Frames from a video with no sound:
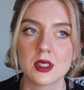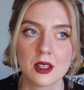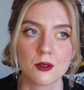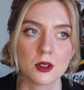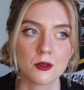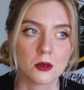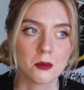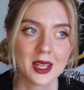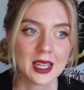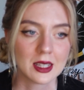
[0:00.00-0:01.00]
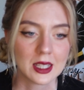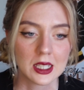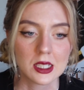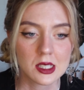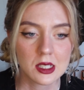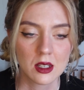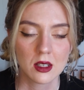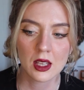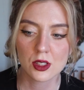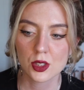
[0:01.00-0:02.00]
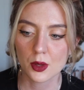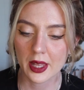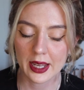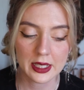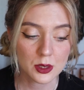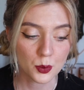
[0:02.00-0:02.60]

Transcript: different for me at least. So that is